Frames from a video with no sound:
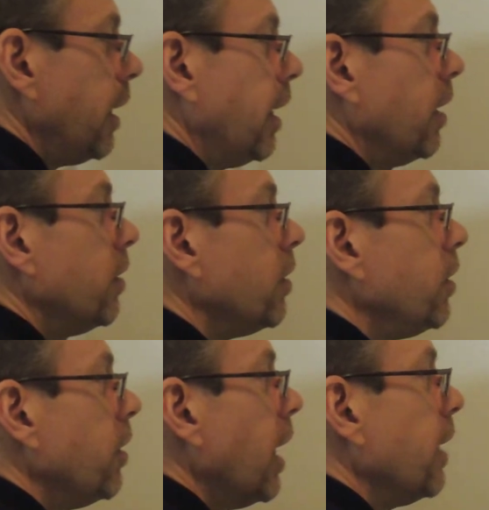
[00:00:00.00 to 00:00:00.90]
in
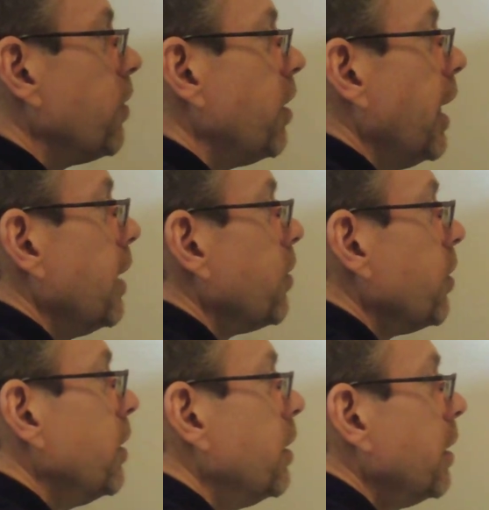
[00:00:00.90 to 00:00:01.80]
the United
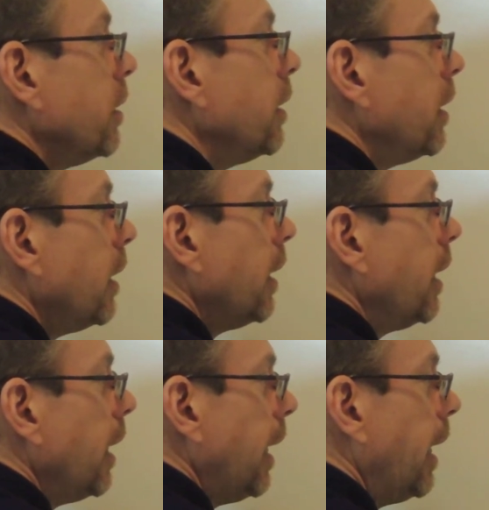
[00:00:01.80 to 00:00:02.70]
States?
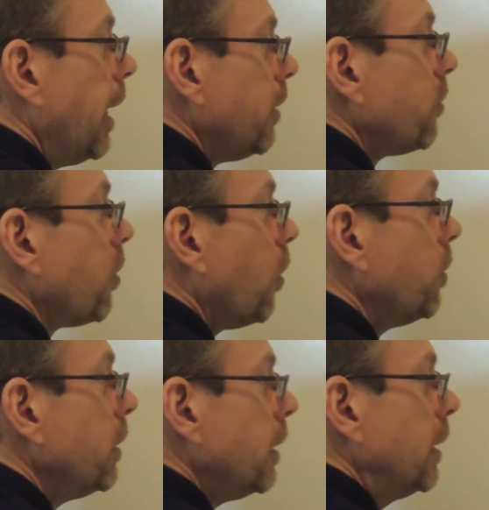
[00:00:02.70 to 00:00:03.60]
And
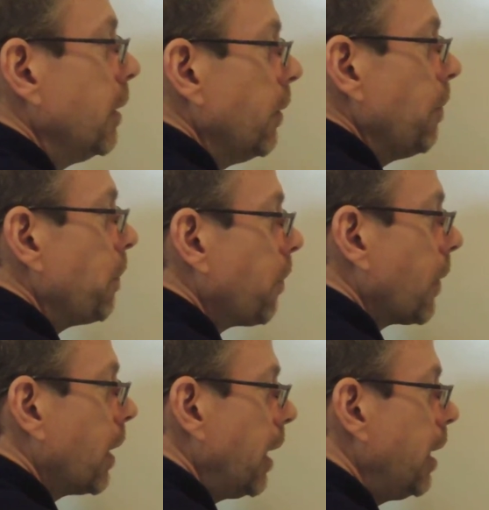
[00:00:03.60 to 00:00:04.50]
so
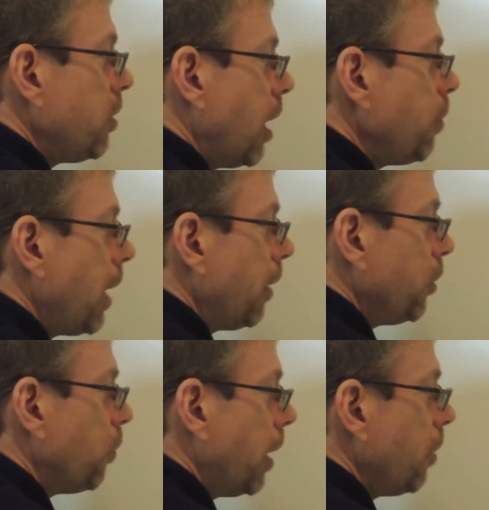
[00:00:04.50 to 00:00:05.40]
anytime
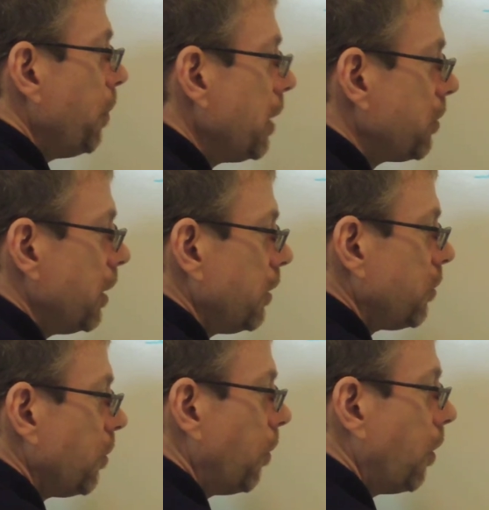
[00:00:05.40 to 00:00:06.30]
you run a
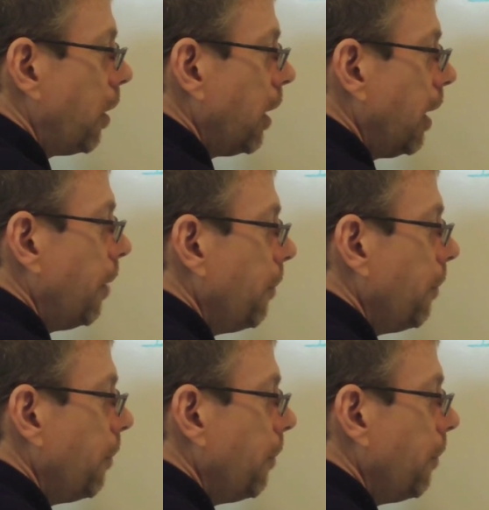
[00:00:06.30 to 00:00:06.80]
business or